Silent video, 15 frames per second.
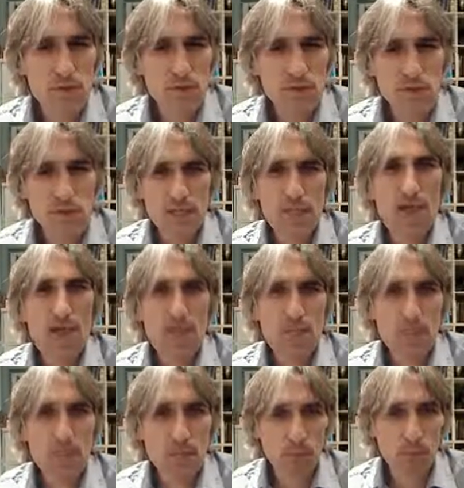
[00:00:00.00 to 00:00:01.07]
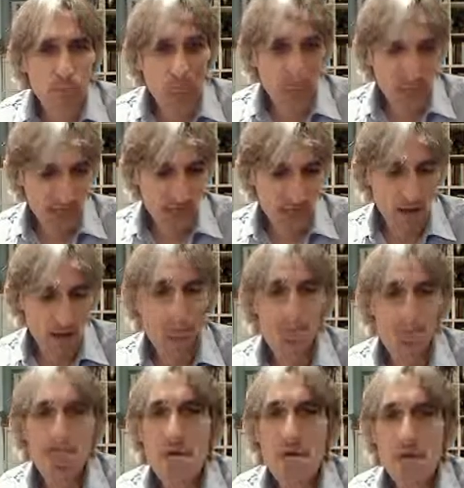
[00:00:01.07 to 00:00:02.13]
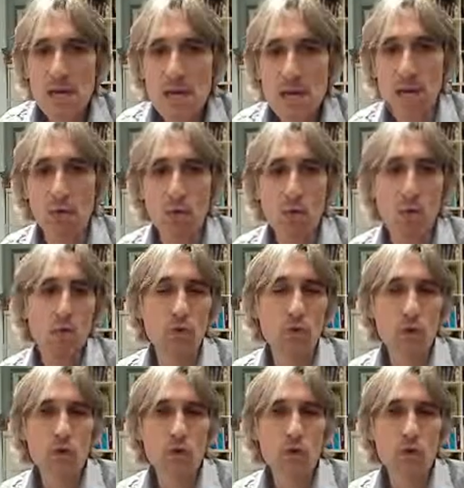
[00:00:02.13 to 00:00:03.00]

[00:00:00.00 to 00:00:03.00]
have to blockade a mere pawn